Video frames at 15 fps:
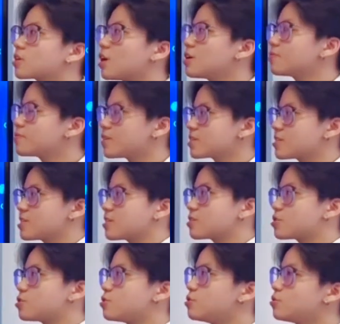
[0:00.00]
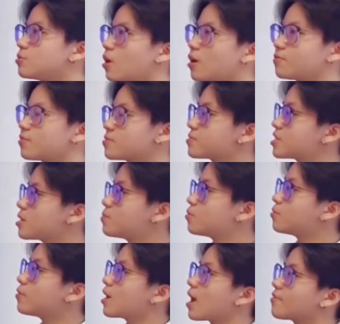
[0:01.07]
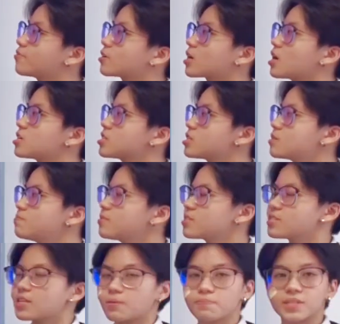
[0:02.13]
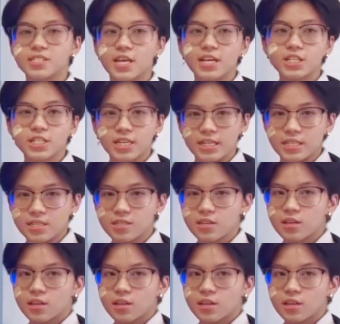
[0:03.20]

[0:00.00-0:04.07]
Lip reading: converting to RFM table, we have the customer segmentations.